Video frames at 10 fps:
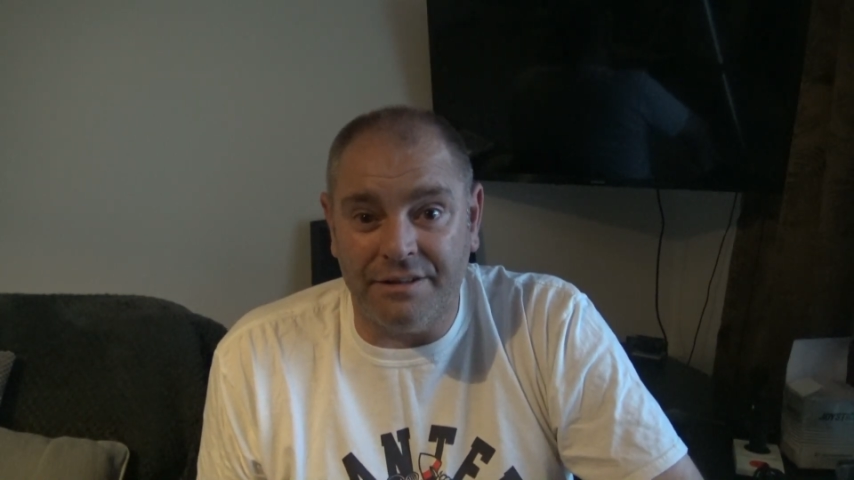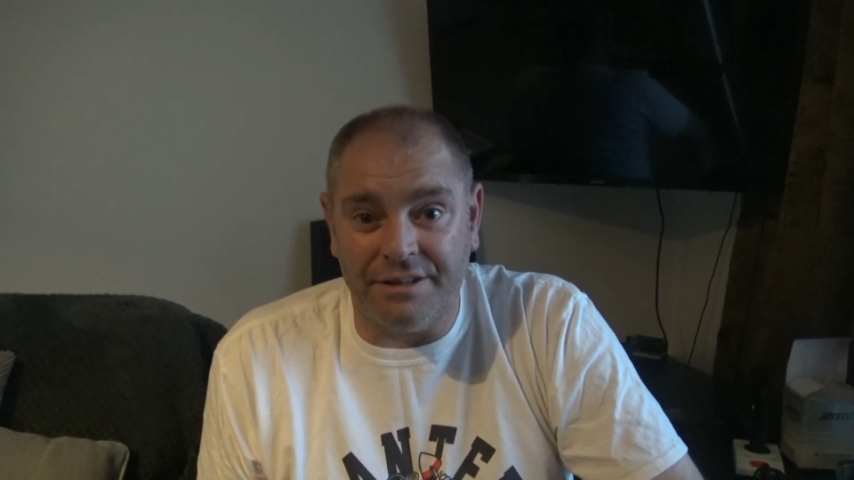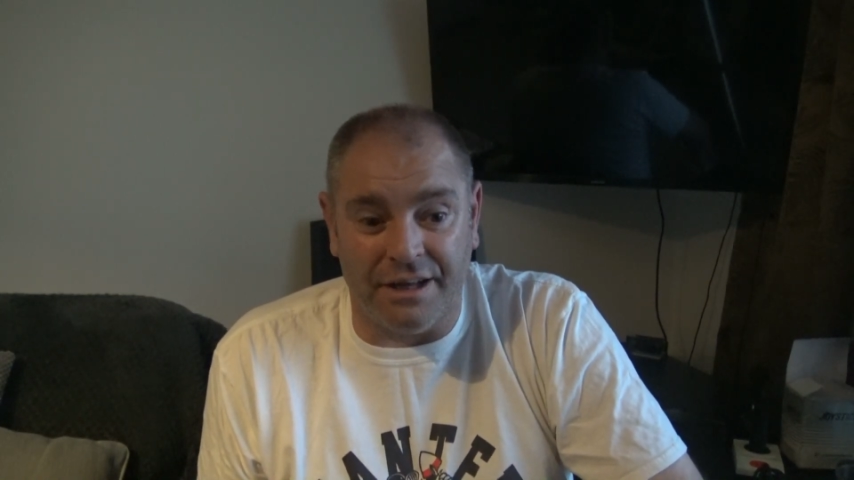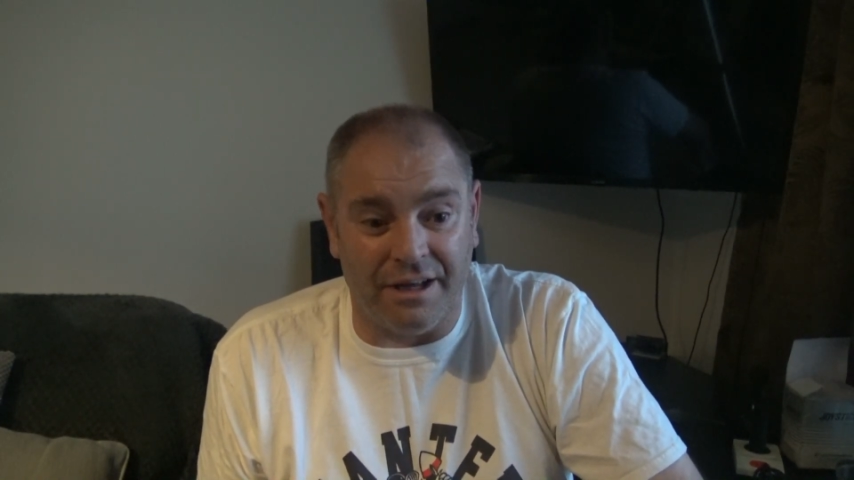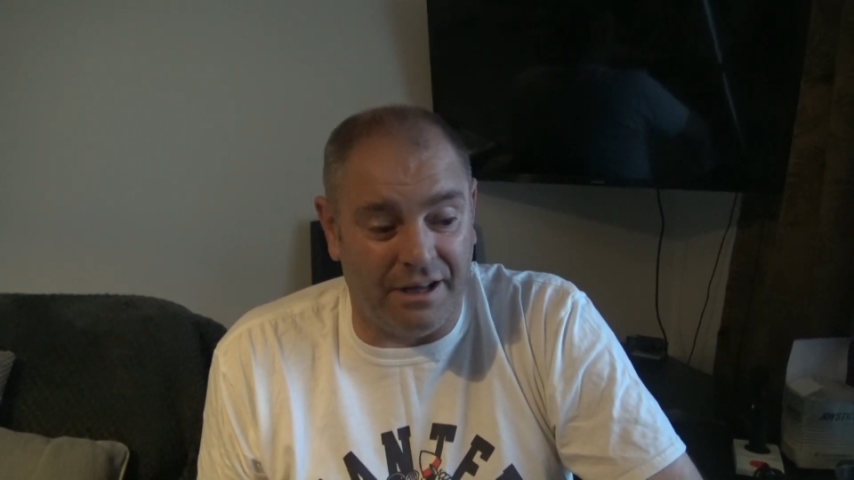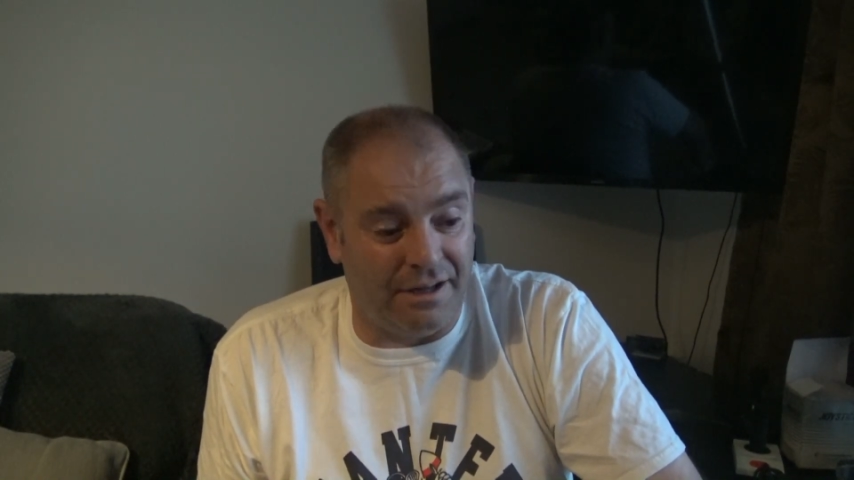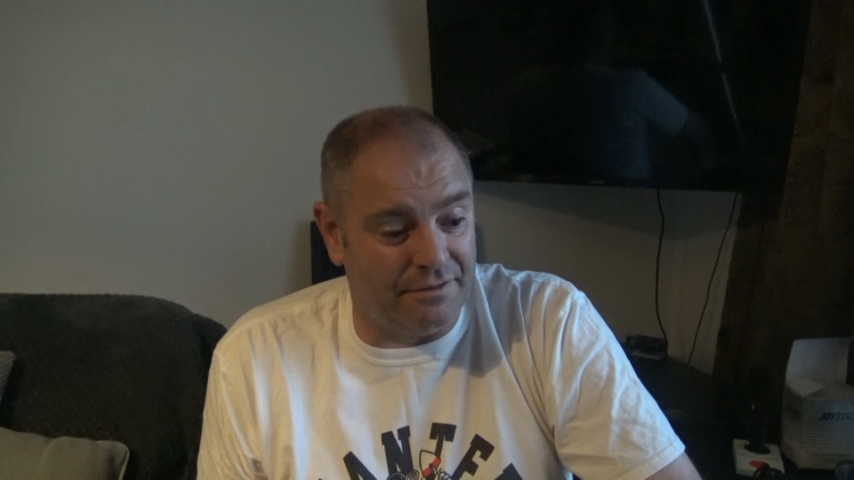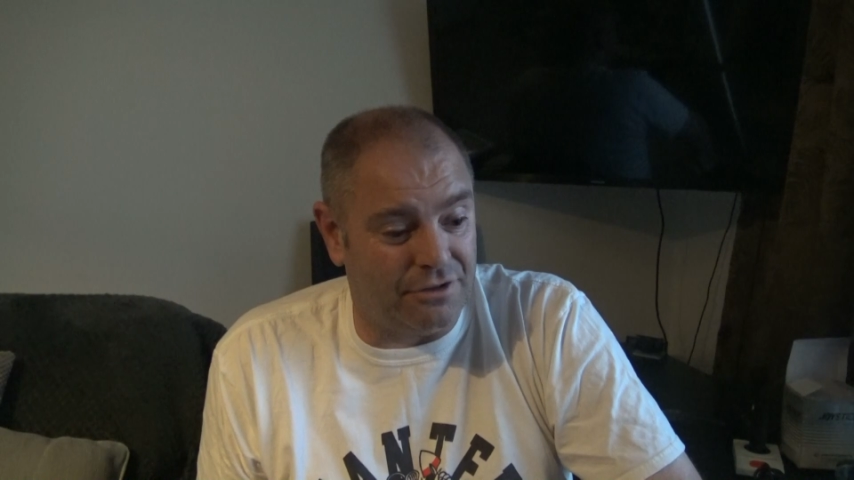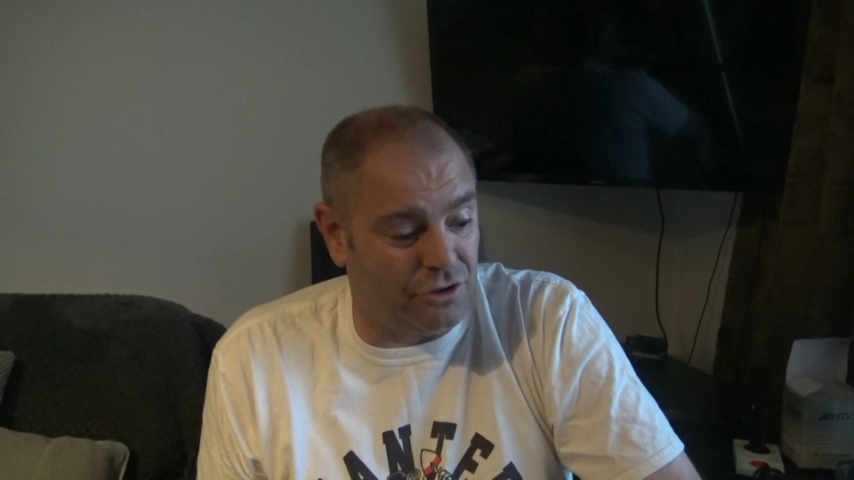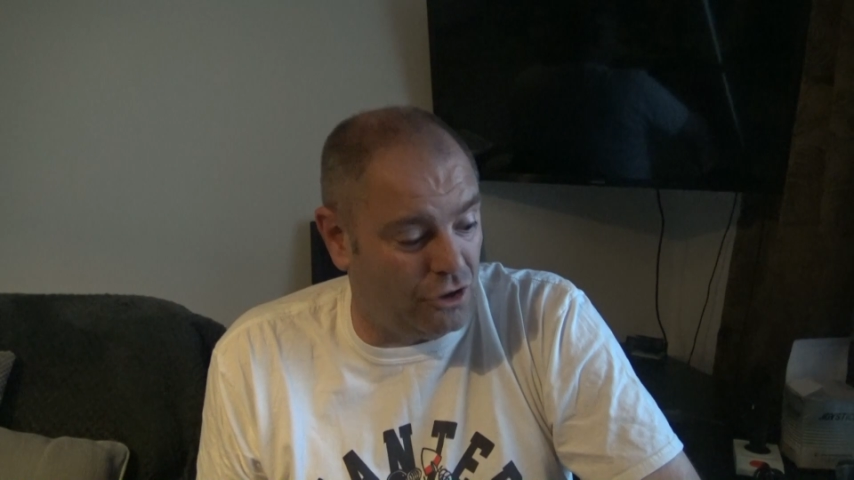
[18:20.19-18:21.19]

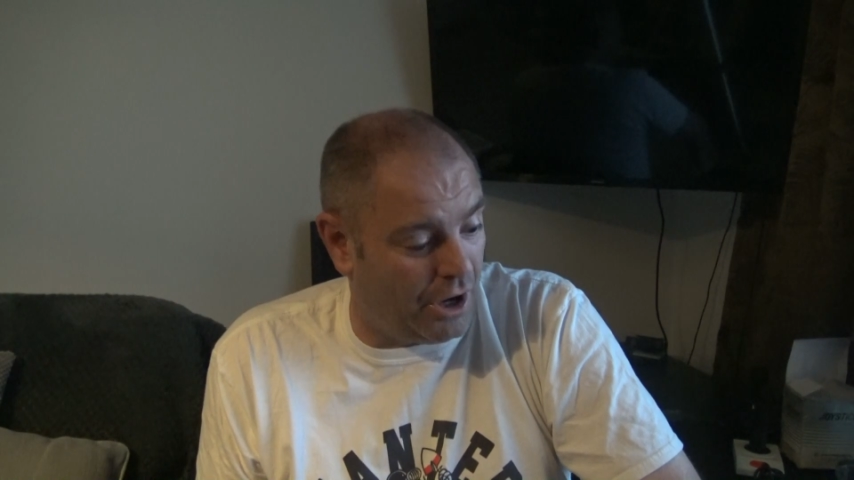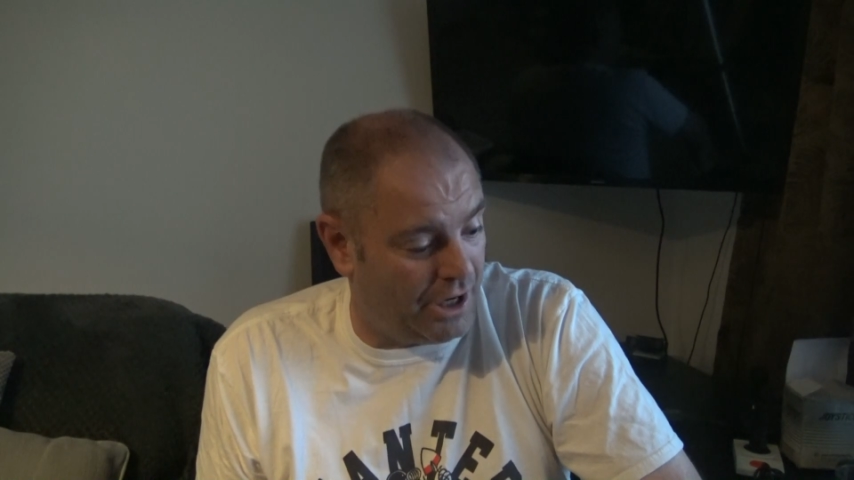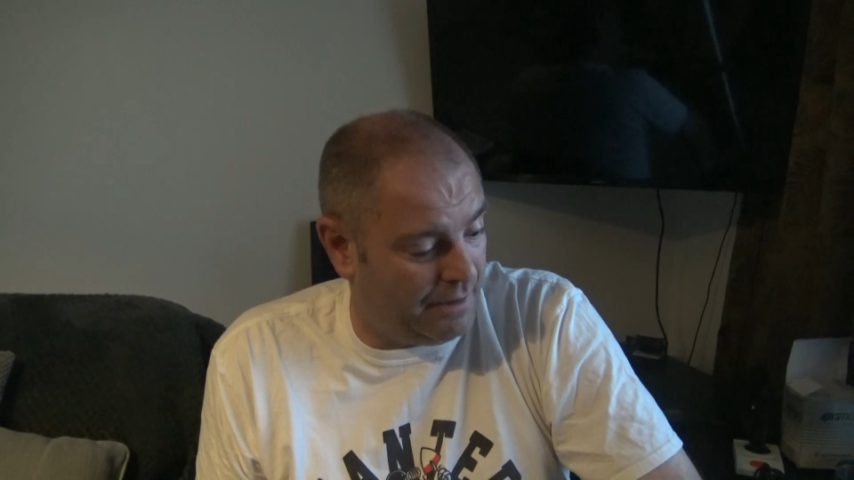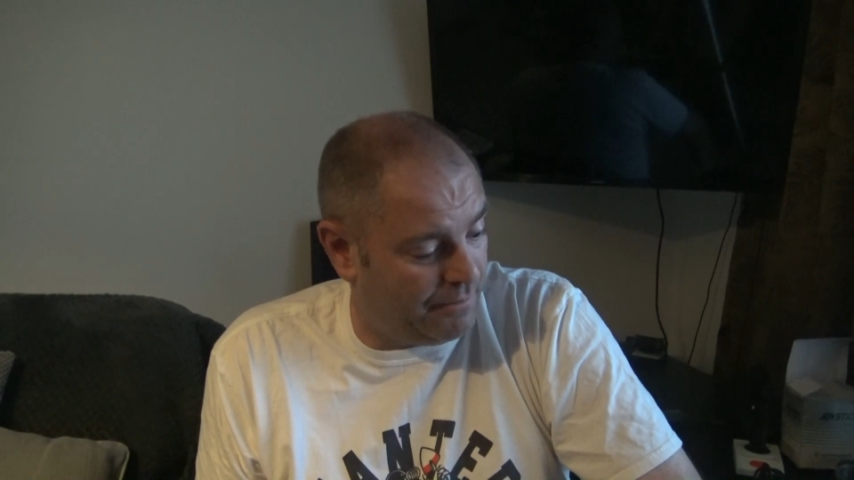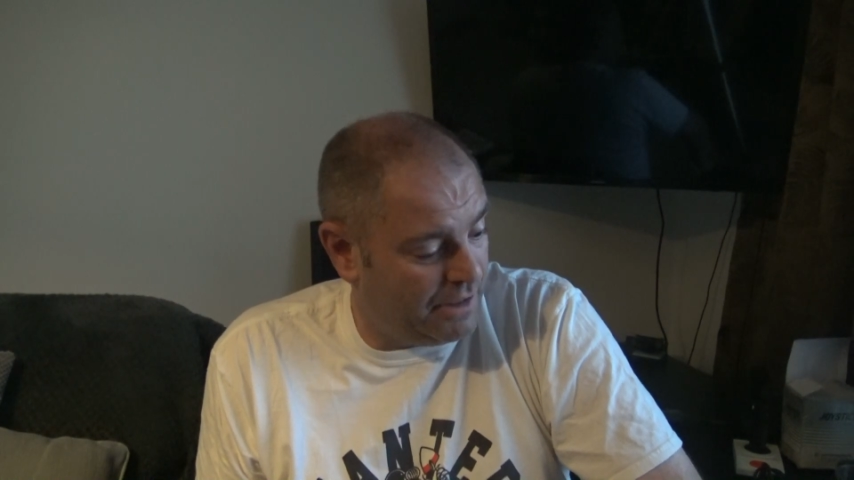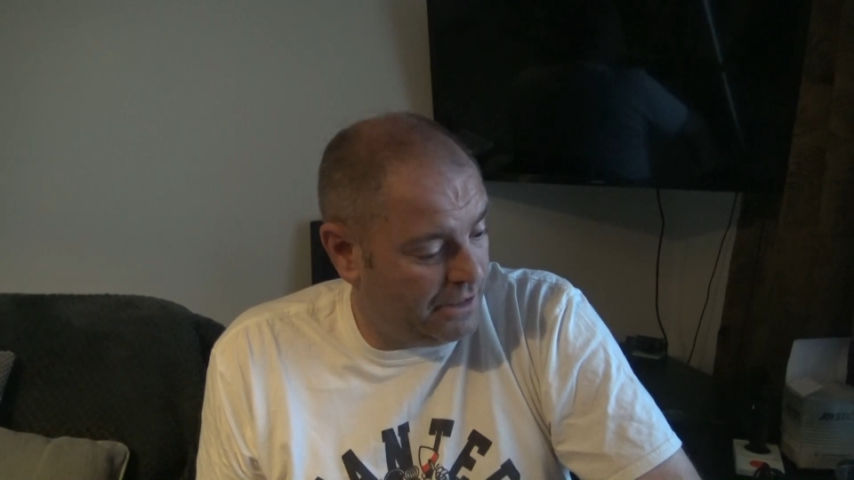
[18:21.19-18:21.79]
to join him.